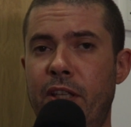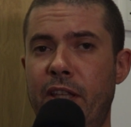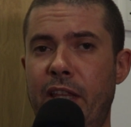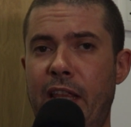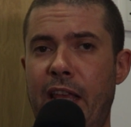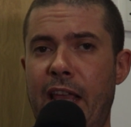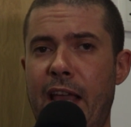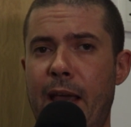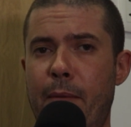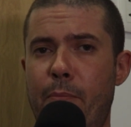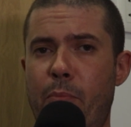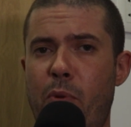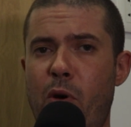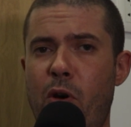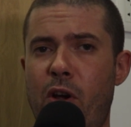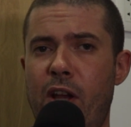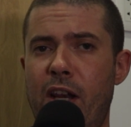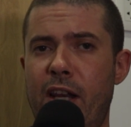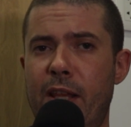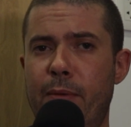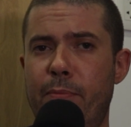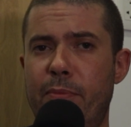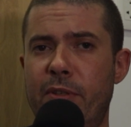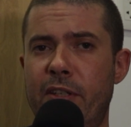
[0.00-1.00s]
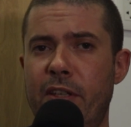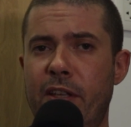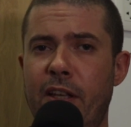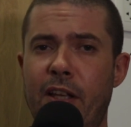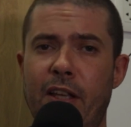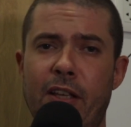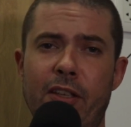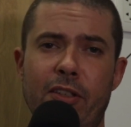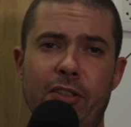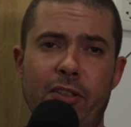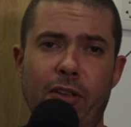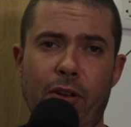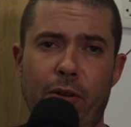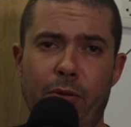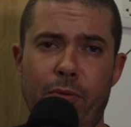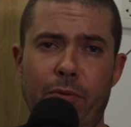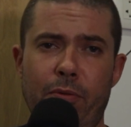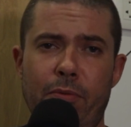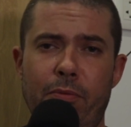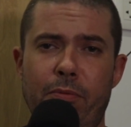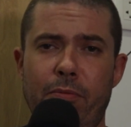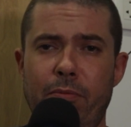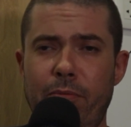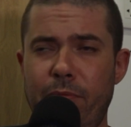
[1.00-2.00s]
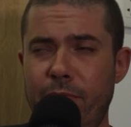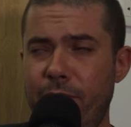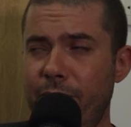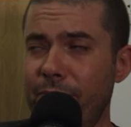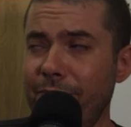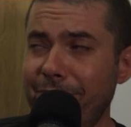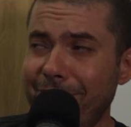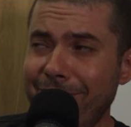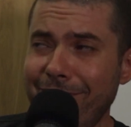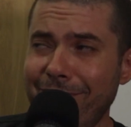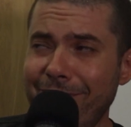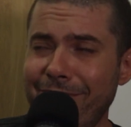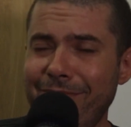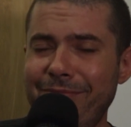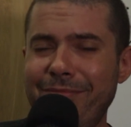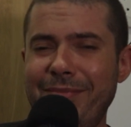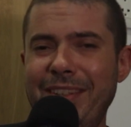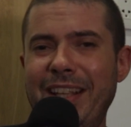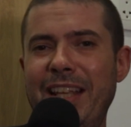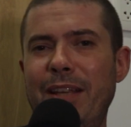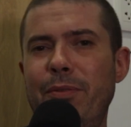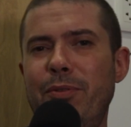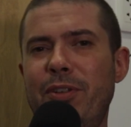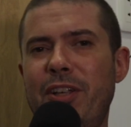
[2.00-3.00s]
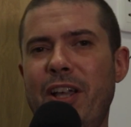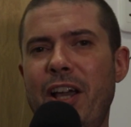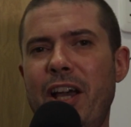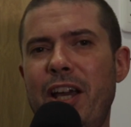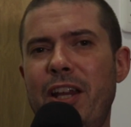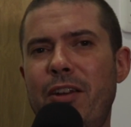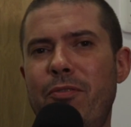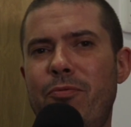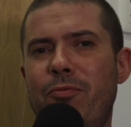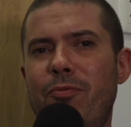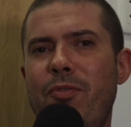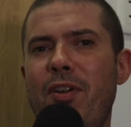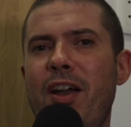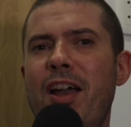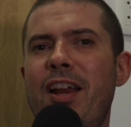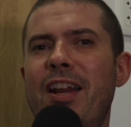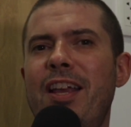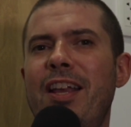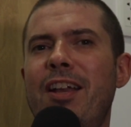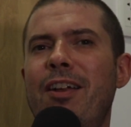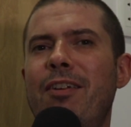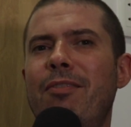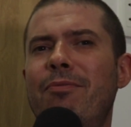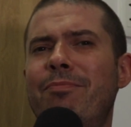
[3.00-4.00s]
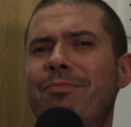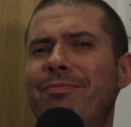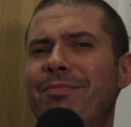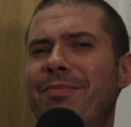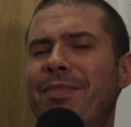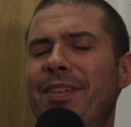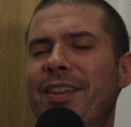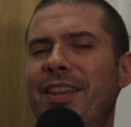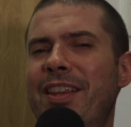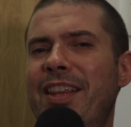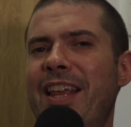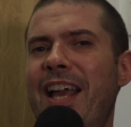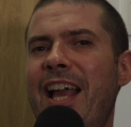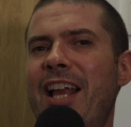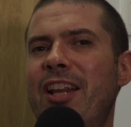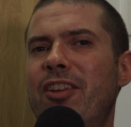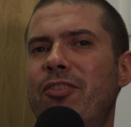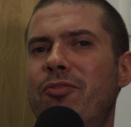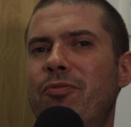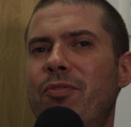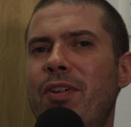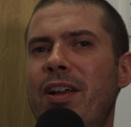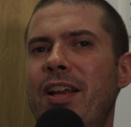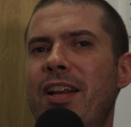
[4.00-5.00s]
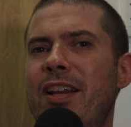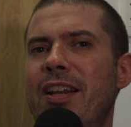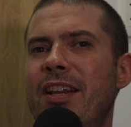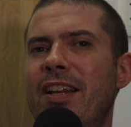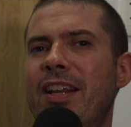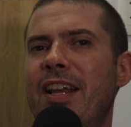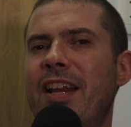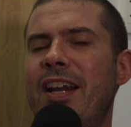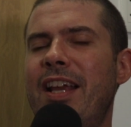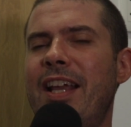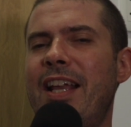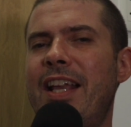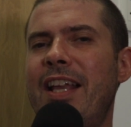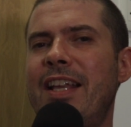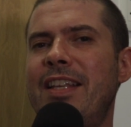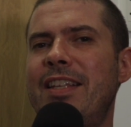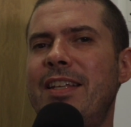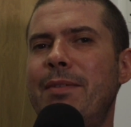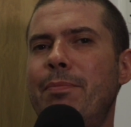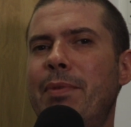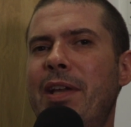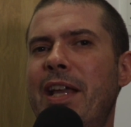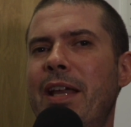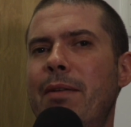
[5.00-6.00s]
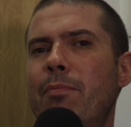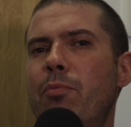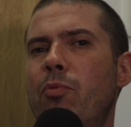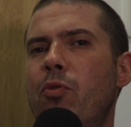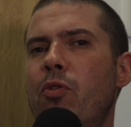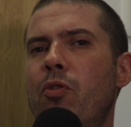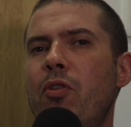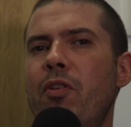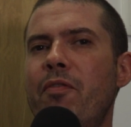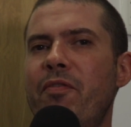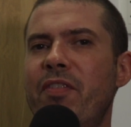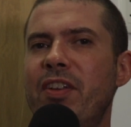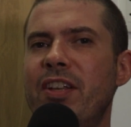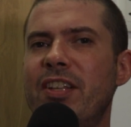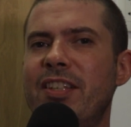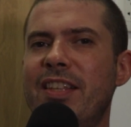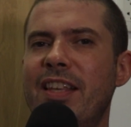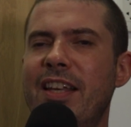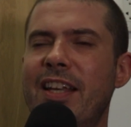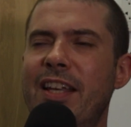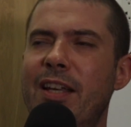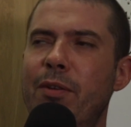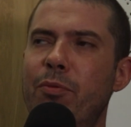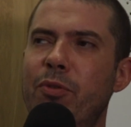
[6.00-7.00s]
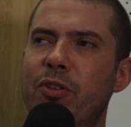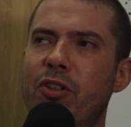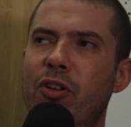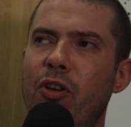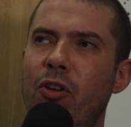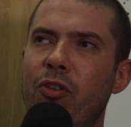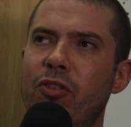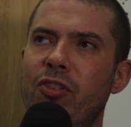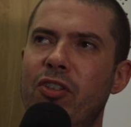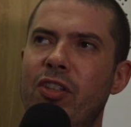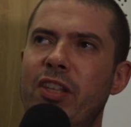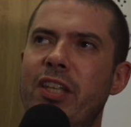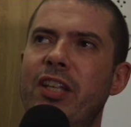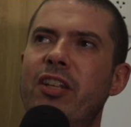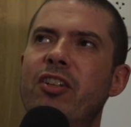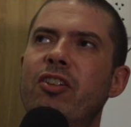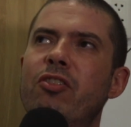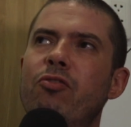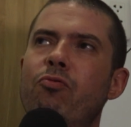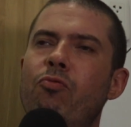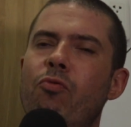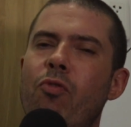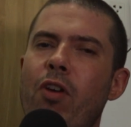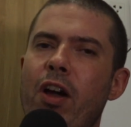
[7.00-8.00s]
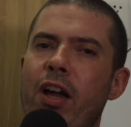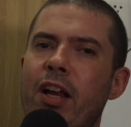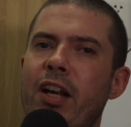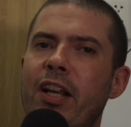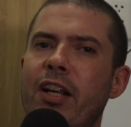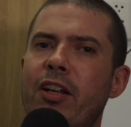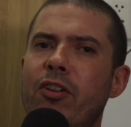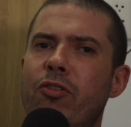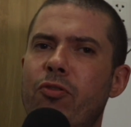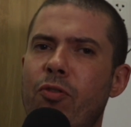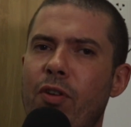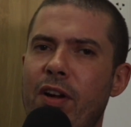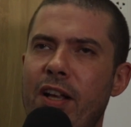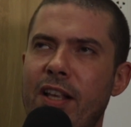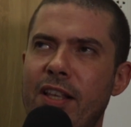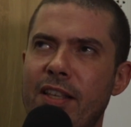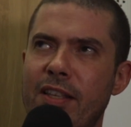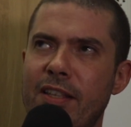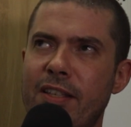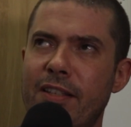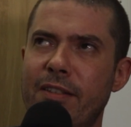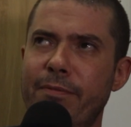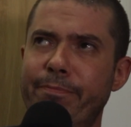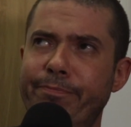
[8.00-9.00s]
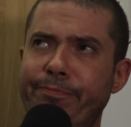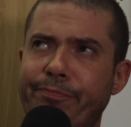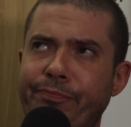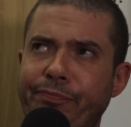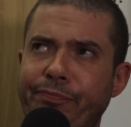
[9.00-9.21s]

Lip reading: the apocalypse. So he was kind of riding that trend, and I guess it became more obvious that he was constantly just riding trends,